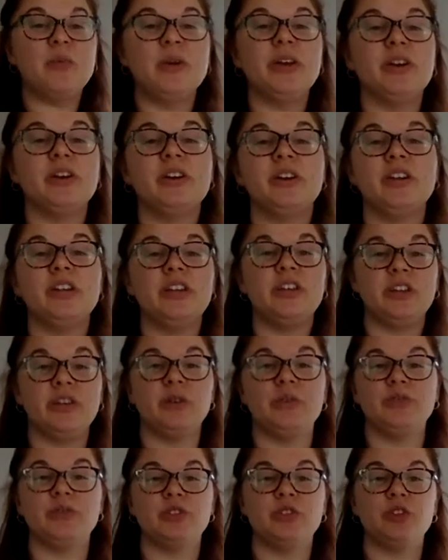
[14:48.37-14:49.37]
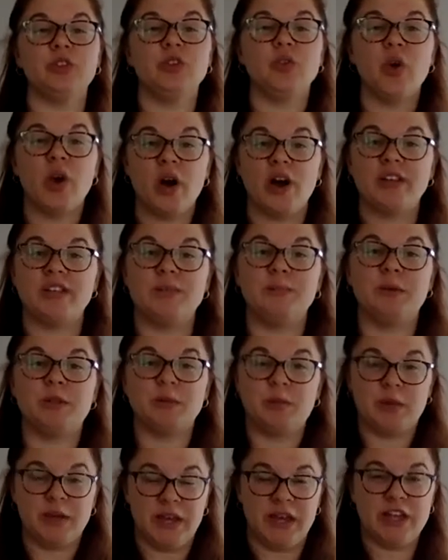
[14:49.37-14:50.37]
we are going to use cross
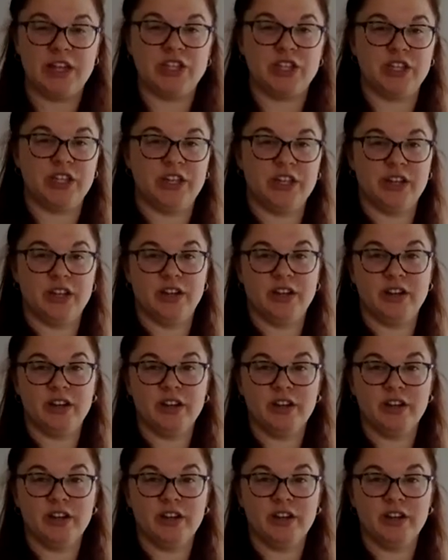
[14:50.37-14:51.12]
multiplication here.